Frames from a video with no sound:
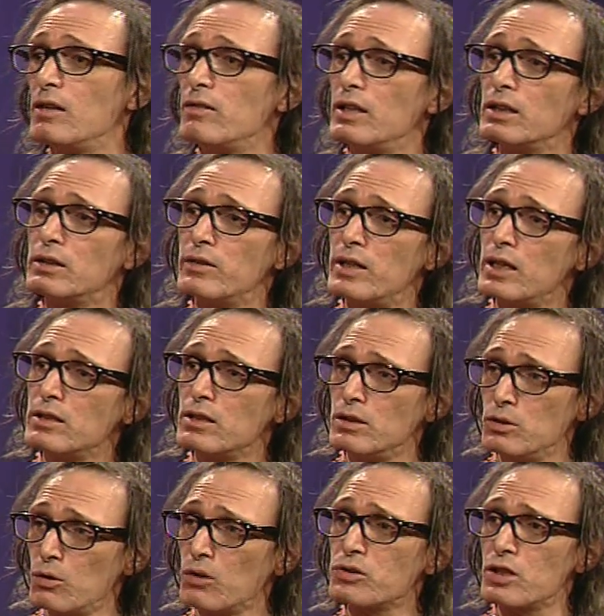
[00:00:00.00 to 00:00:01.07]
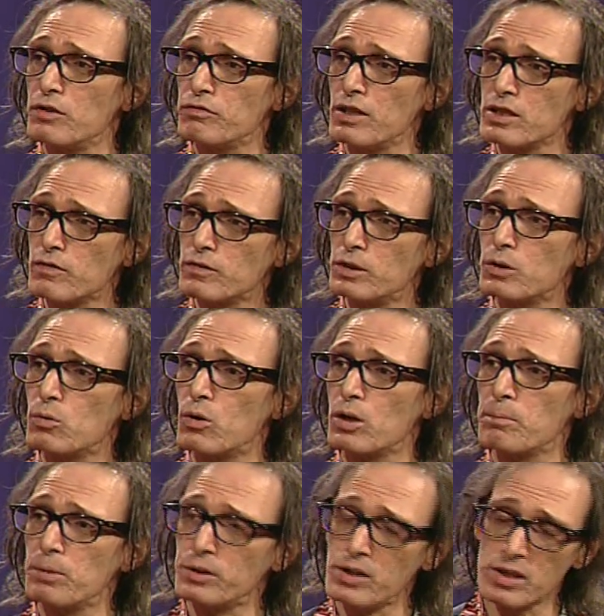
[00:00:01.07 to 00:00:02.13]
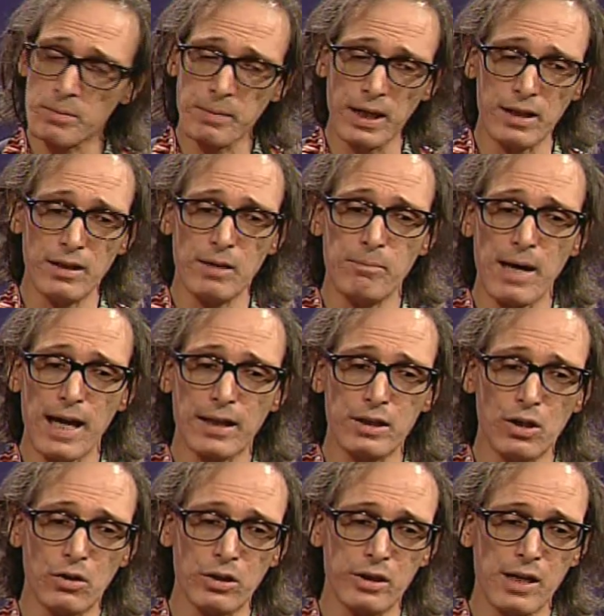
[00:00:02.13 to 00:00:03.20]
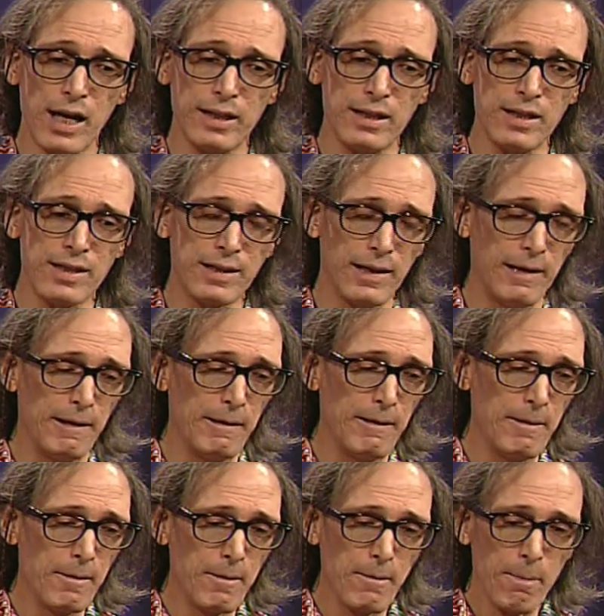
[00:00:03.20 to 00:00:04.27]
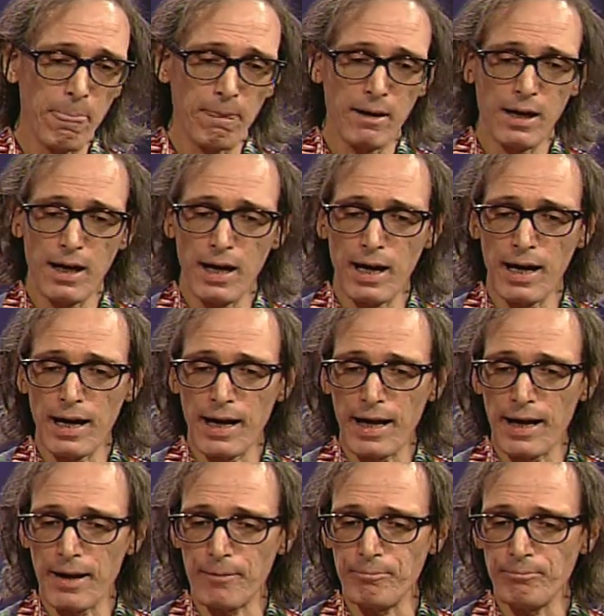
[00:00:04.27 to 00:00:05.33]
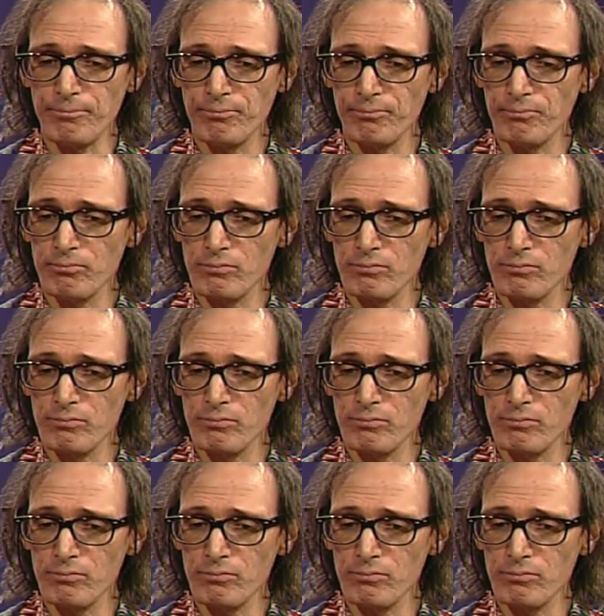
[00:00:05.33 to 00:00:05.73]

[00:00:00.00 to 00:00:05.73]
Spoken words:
that the New York City Friends of Clearwater participated in back in the early 90s. And